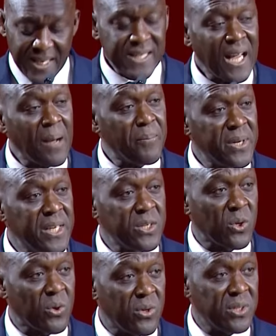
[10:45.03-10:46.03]
is happening
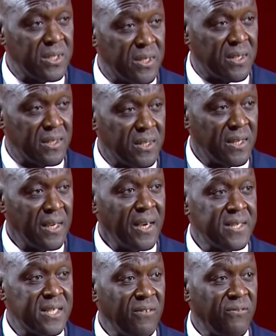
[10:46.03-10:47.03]
in the continent,
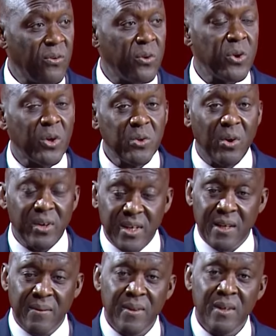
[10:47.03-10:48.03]
and therefore not
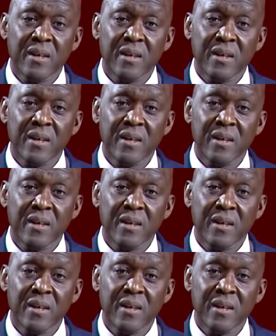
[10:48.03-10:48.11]
only